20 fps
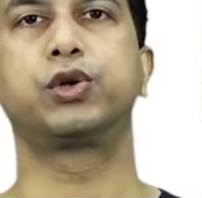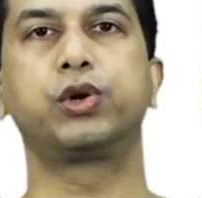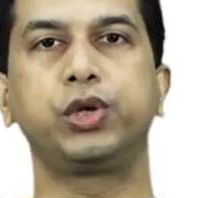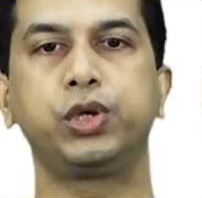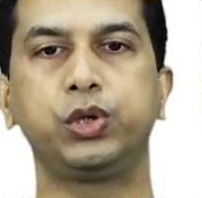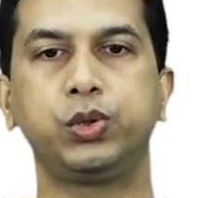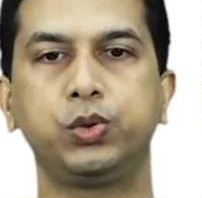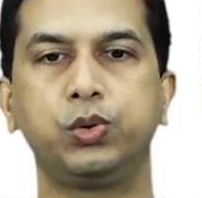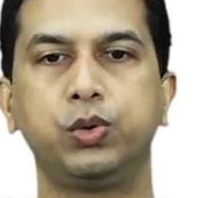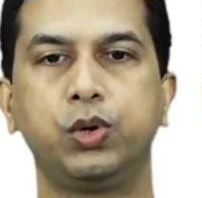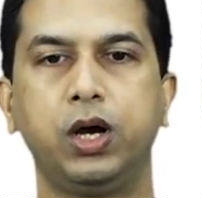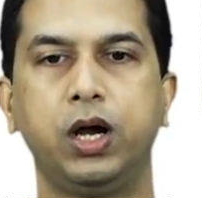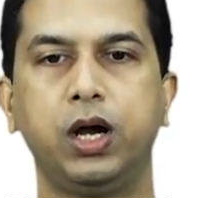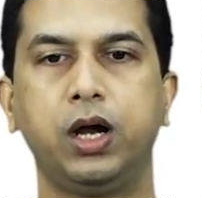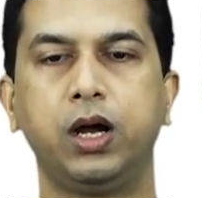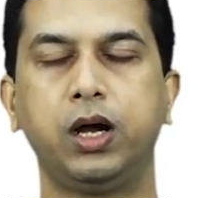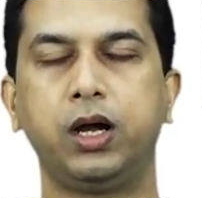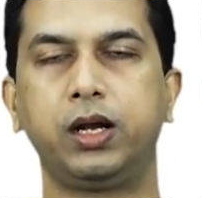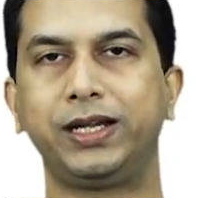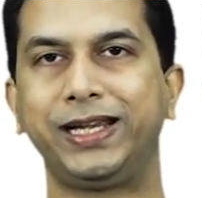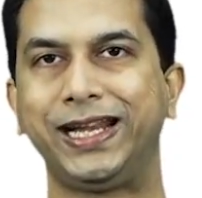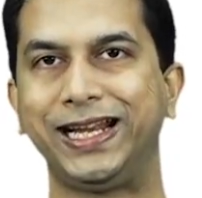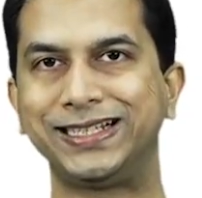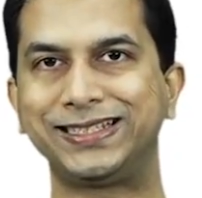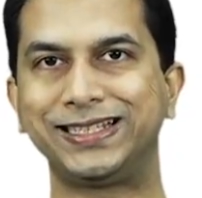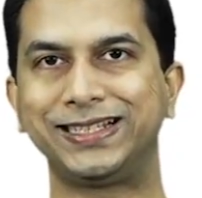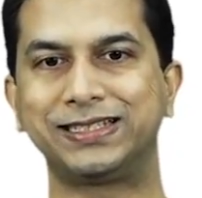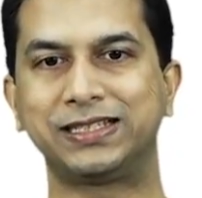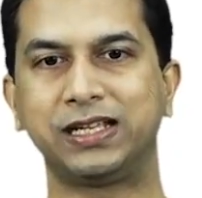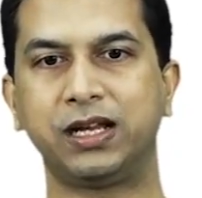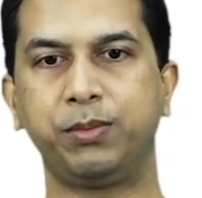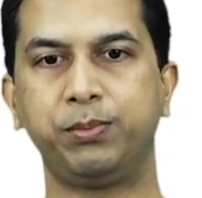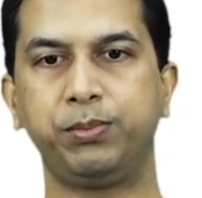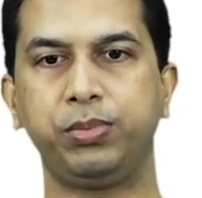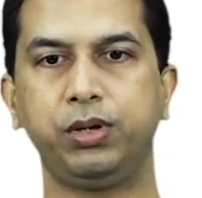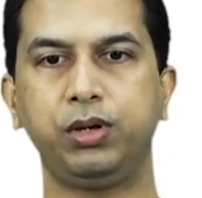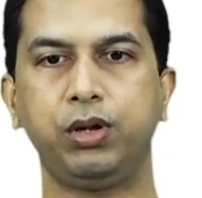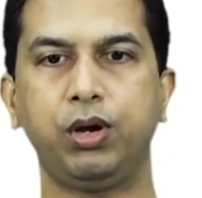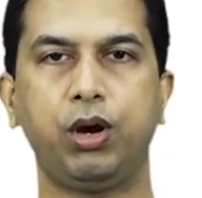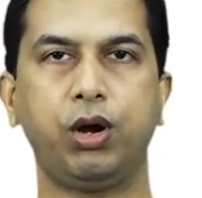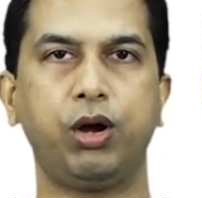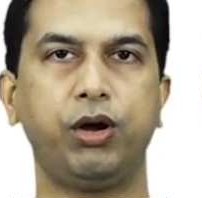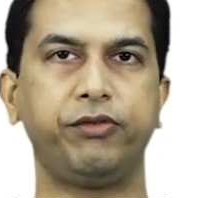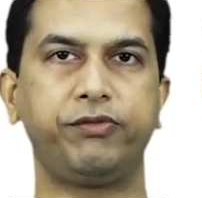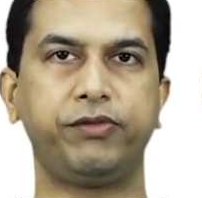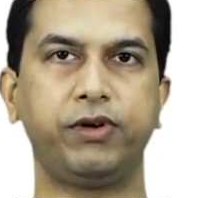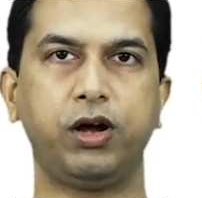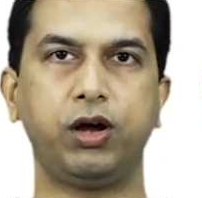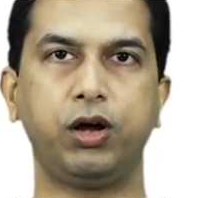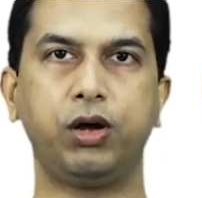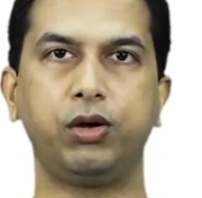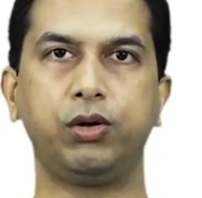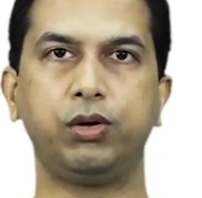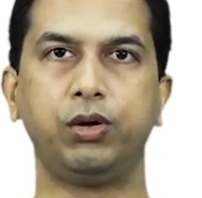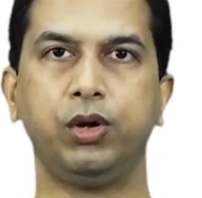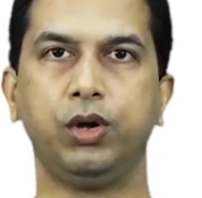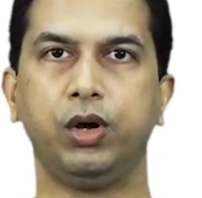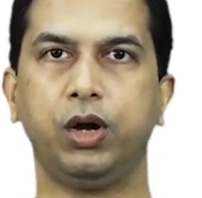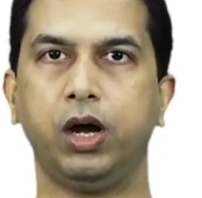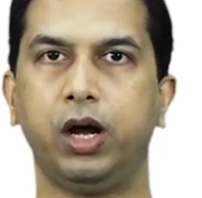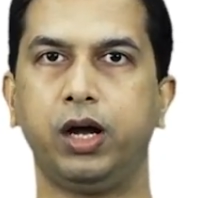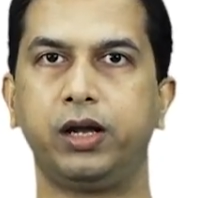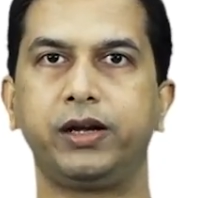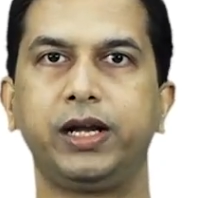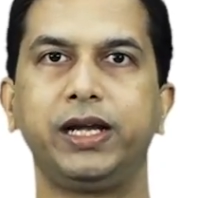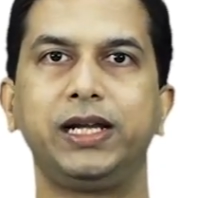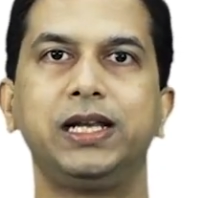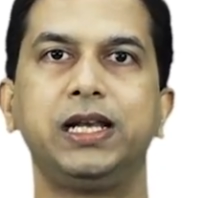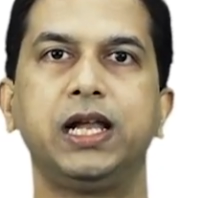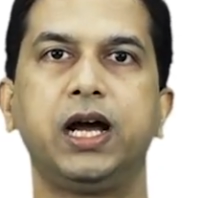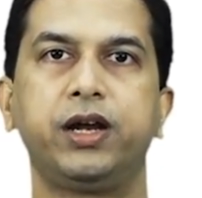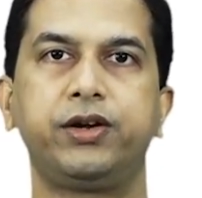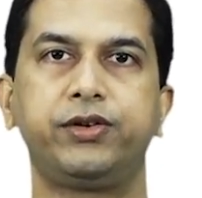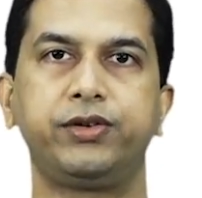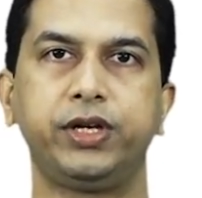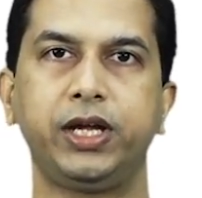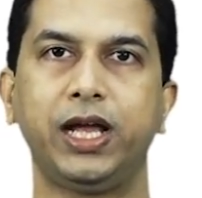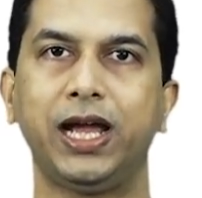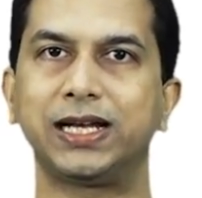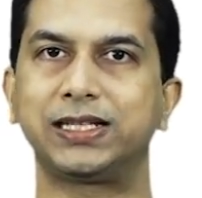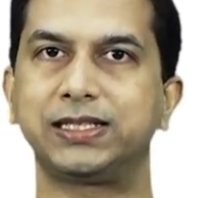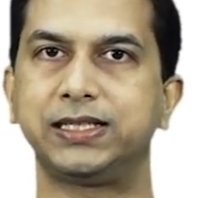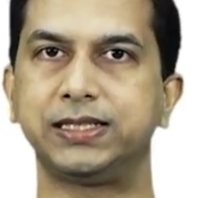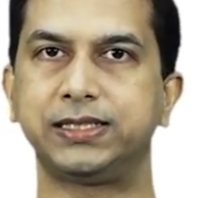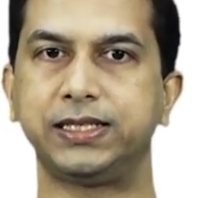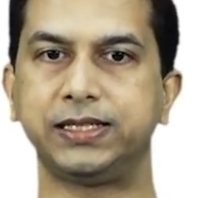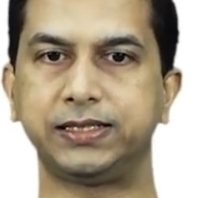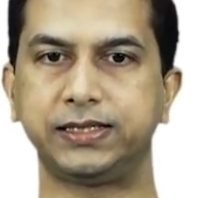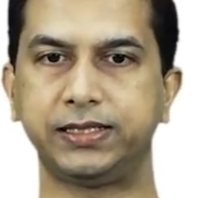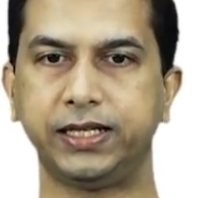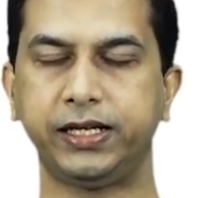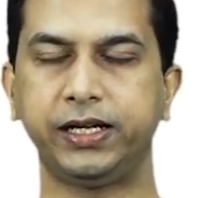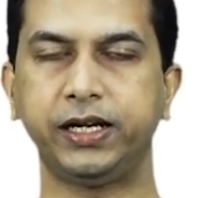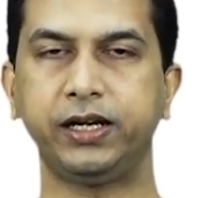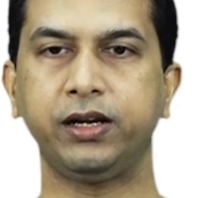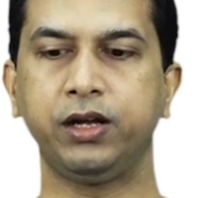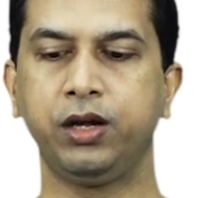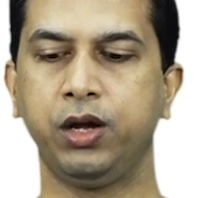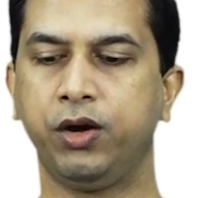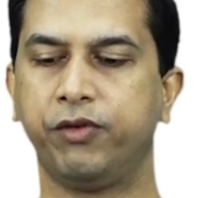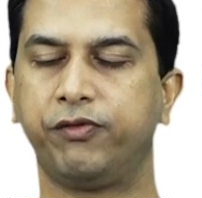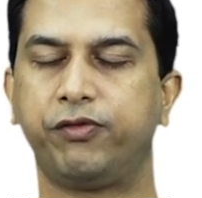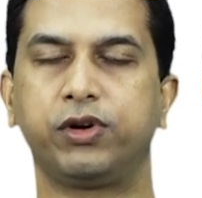show you a case example of how a radial artery access is taken.